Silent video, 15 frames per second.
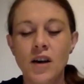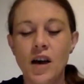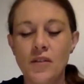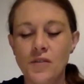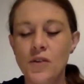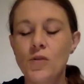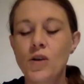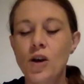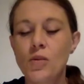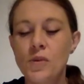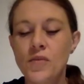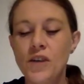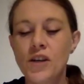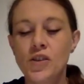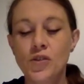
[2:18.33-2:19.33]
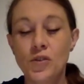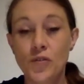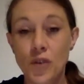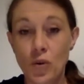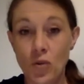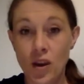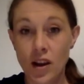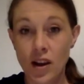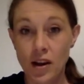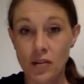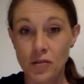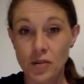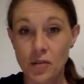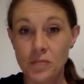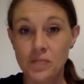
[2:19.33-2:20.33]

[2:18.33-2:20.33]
I feel go within and you'll feel their love.